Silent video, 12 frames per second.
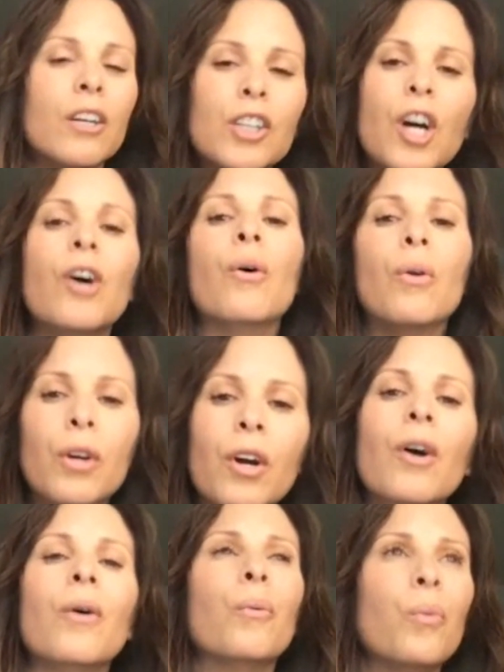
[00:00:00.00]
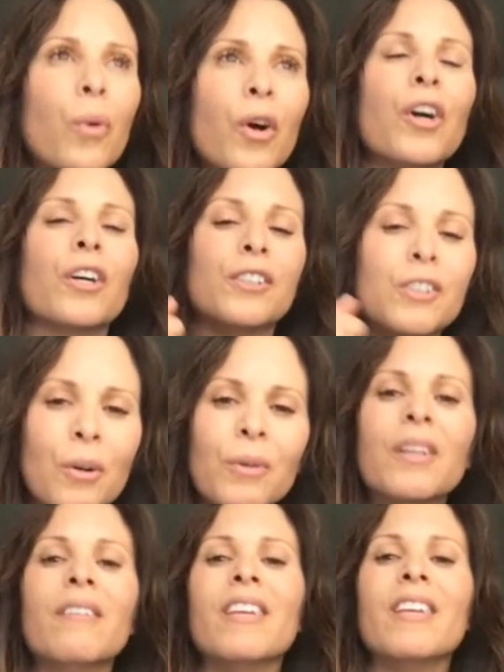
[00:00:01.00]
Go, work. Don't
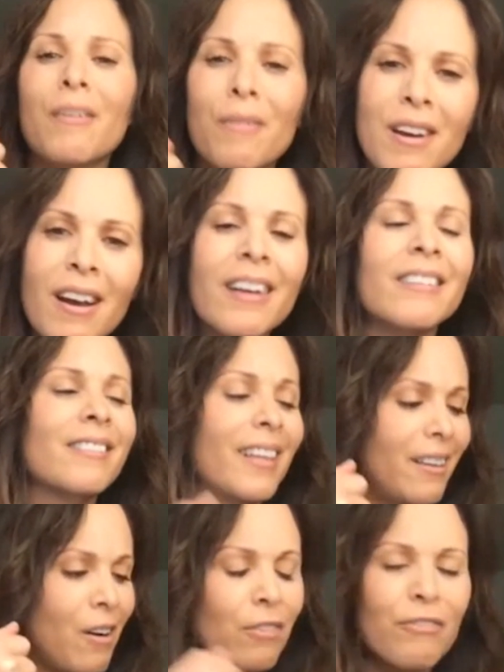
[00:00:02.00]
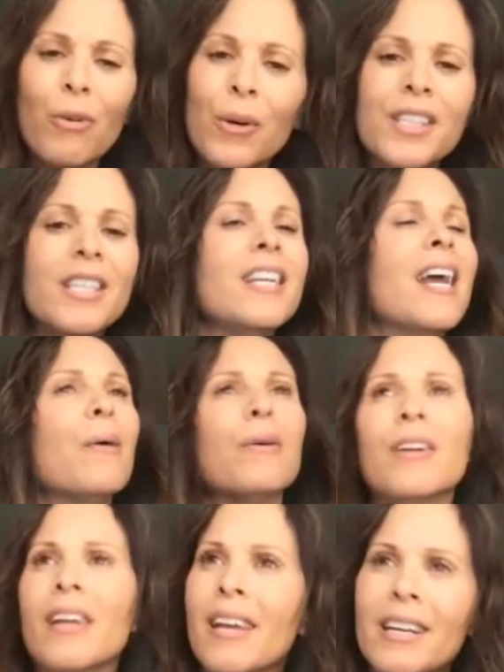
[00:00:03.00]
give, not 14-hour
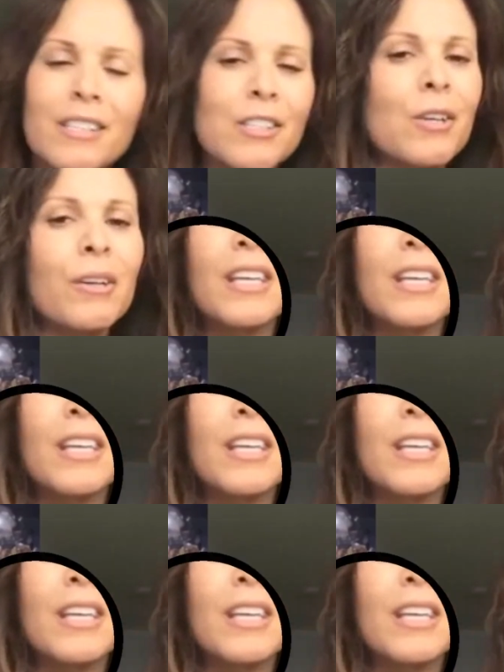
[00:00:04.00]
days. Don't,